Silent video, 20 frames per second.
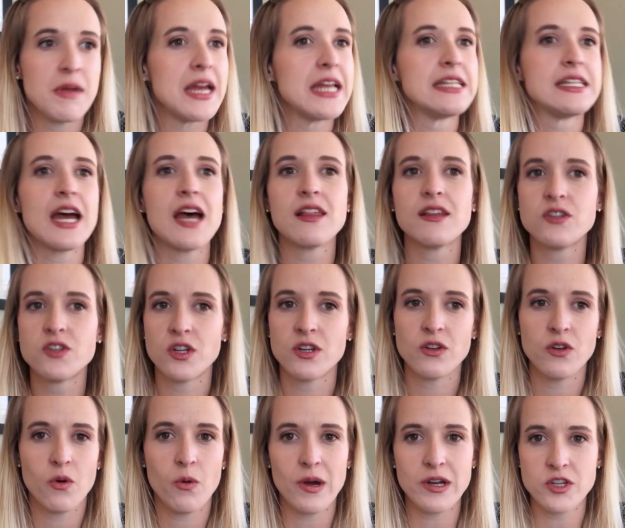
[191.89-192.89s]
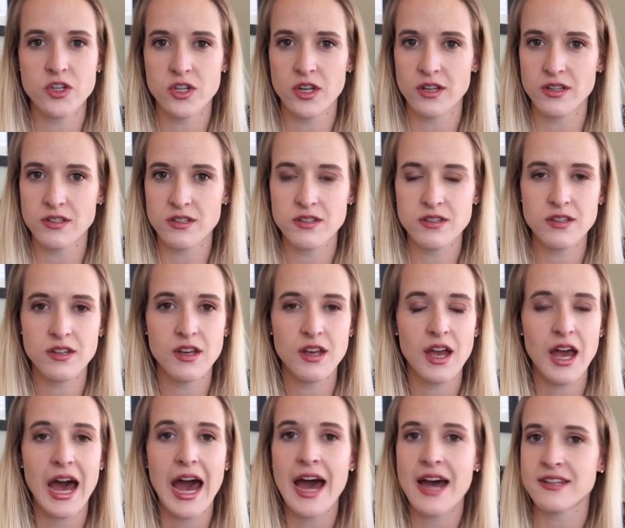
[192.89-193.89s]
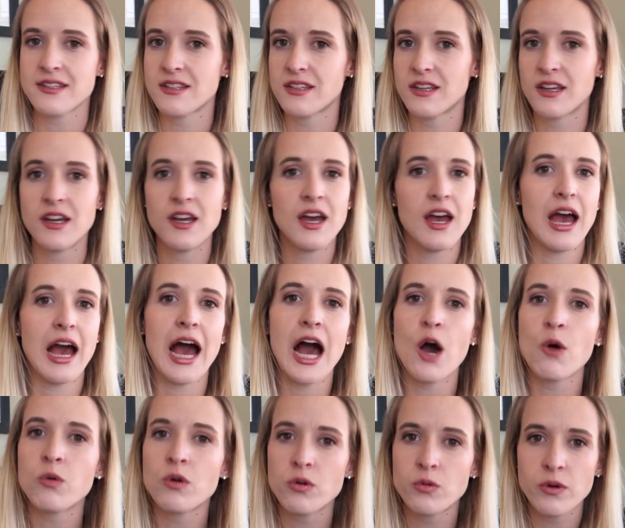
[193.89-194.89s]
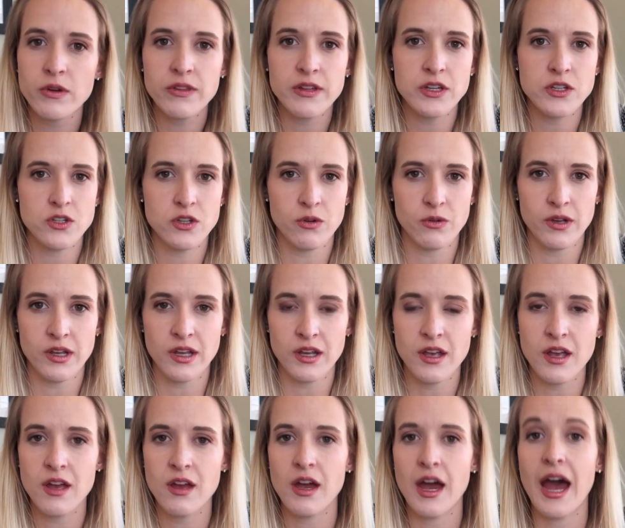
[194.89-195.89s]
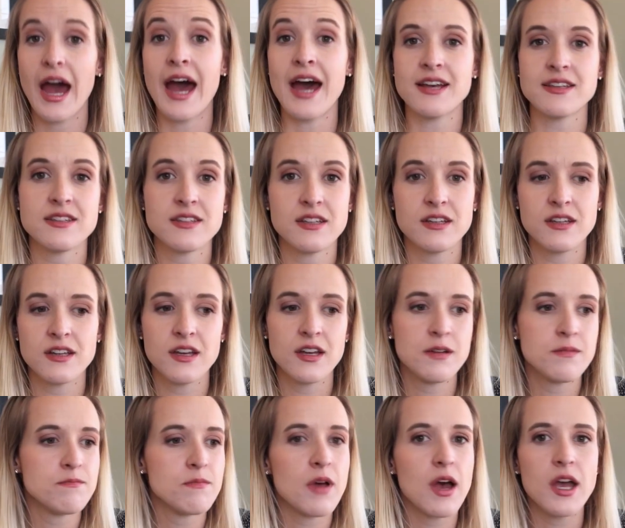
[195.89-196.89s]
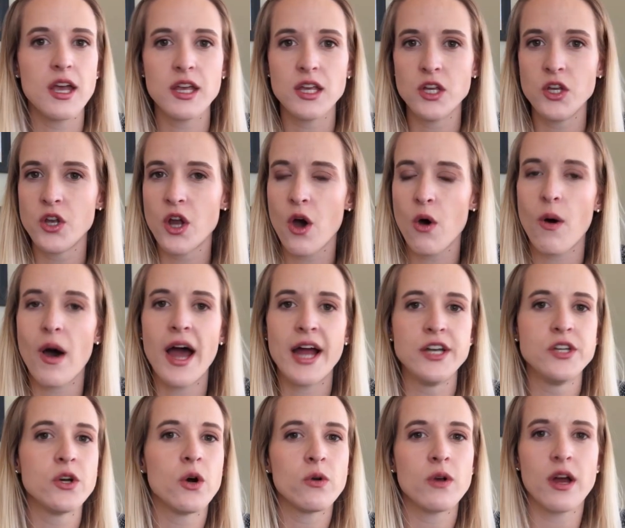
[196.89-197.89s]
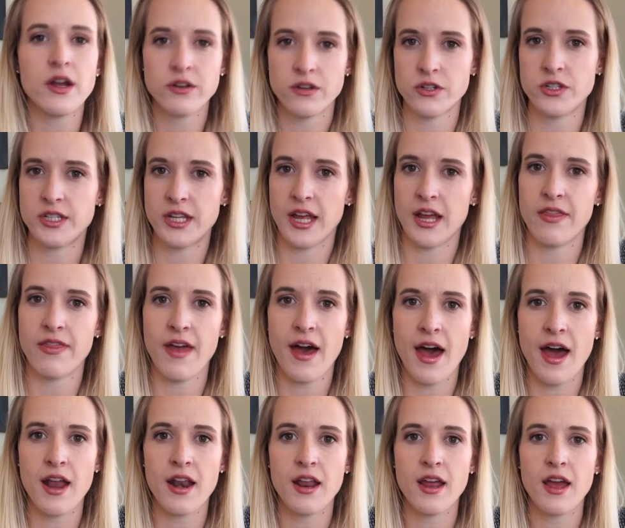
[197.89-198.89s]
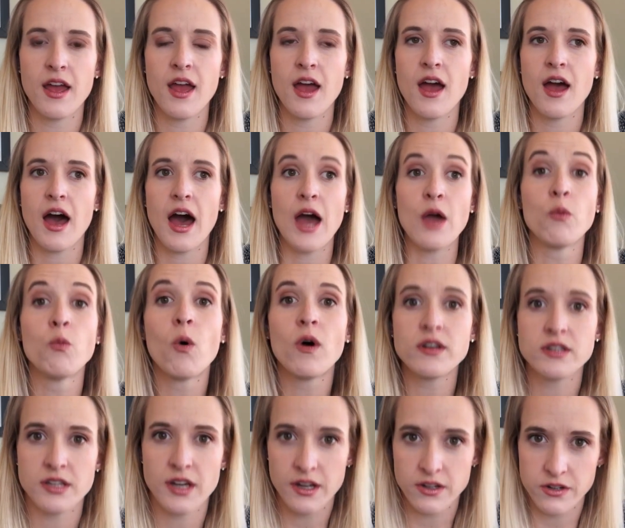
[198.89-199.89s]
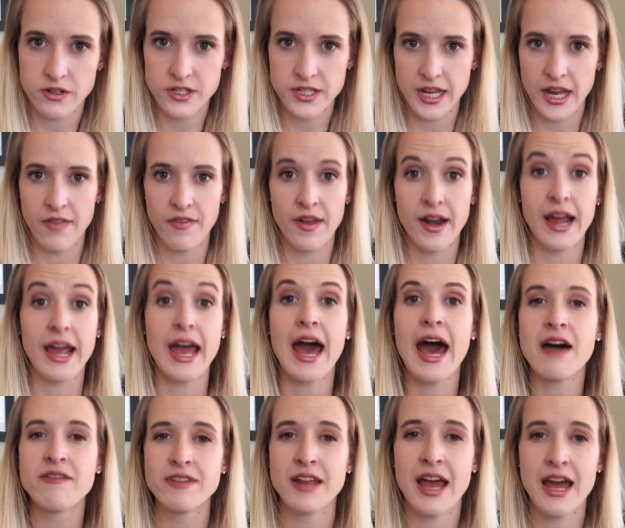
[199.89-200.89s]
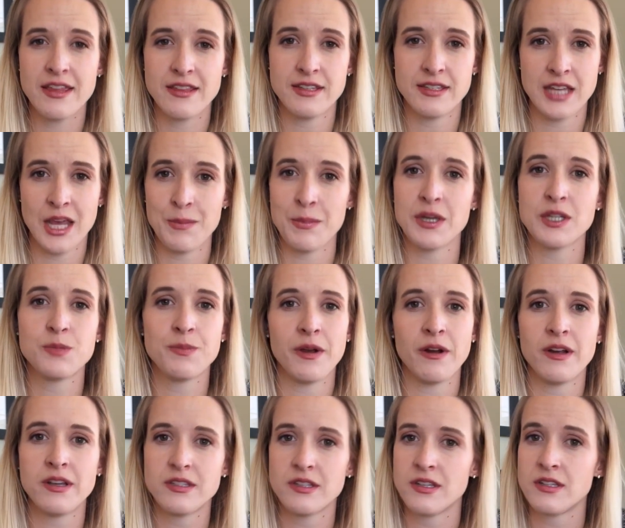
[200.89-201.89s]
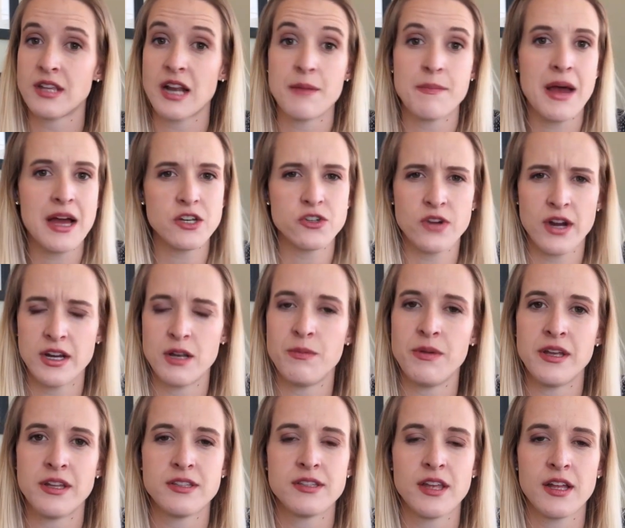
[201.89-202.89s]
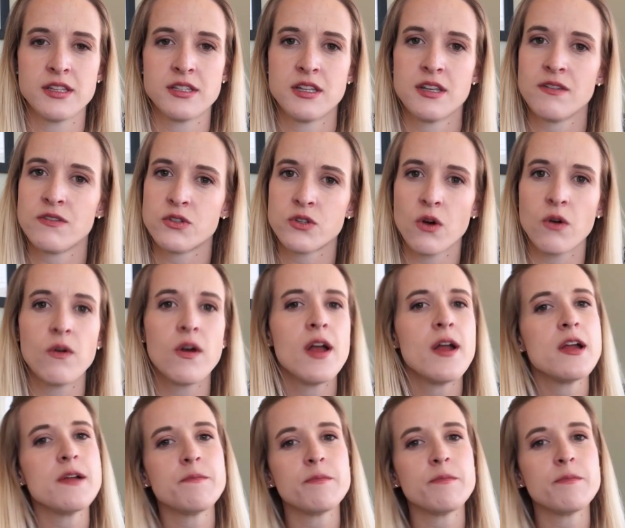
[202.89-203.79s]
intelligent questions. Ask how we're really doing. Ask, I don't understand that. I want to understand that. I haven't had the same experiences, and I'm not trying to be insensitive, so